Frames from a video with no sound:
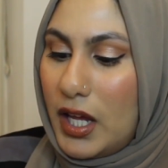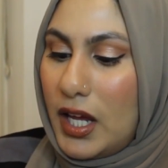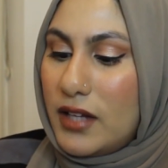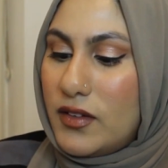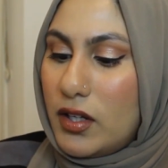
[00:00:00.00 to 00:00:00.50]

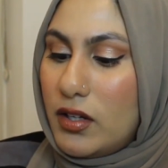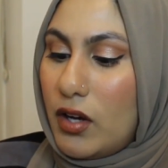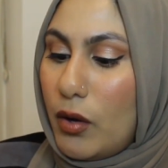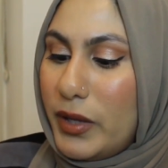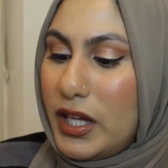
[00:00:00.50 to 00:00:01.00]
It's a
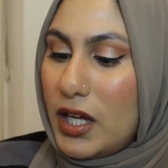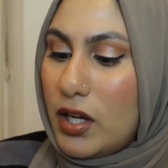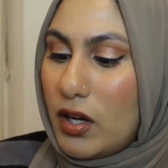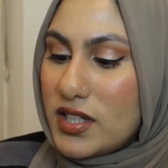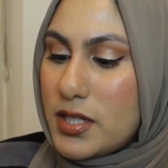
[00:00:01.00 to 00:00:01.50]
glowy
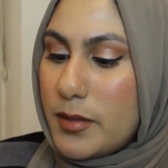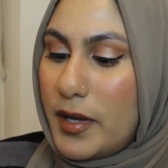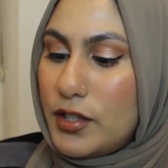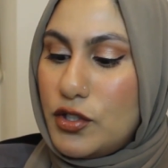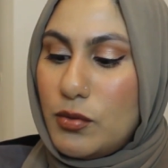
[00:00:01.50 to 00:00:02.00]
gossamer
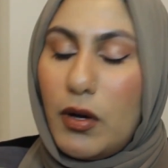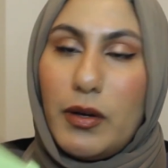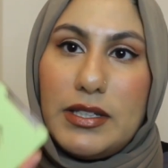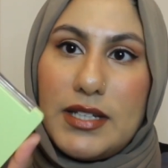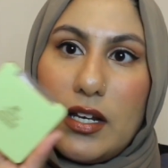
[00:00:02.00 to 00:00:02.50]
duo
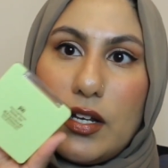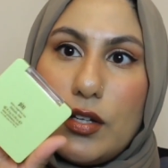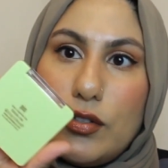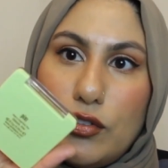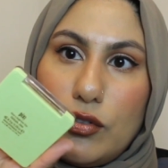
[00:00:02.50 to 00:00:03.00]
in
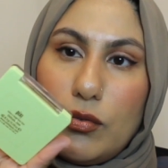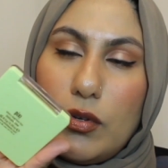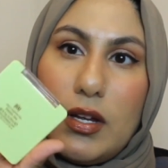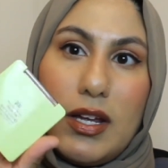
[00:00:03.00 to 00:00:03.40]
Delicate Dew.